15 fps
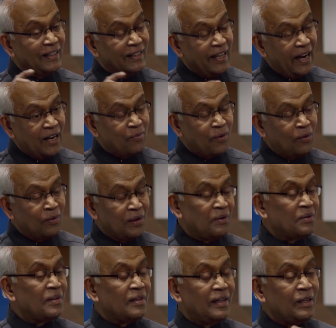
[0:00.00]
They had found
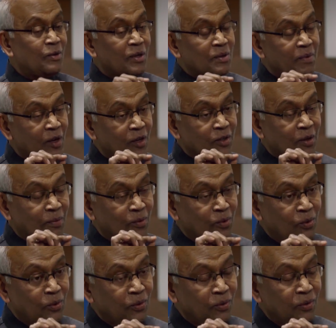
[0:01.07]
out it was because of
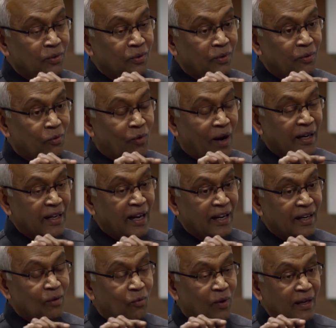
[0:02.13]

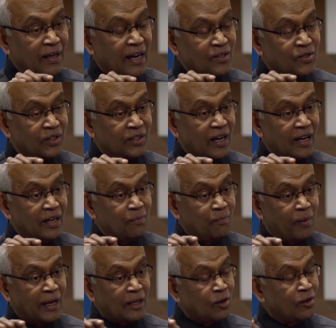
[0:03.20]
2-vinyl
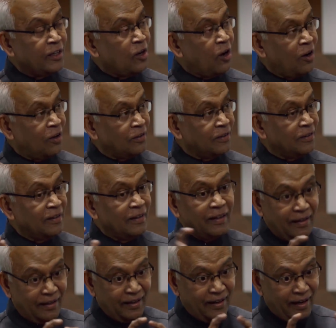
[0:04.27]
1-acetyl pyrrolidone,
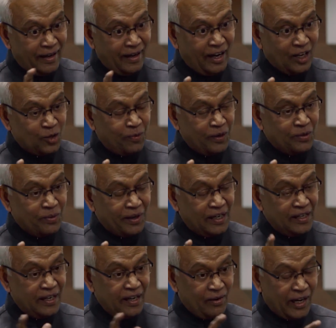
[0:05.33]
a specific
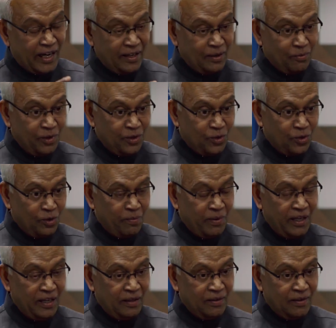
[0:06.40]
aldehyde which should
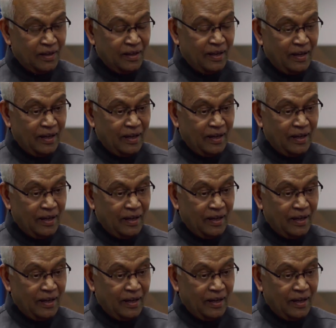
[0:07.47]
be in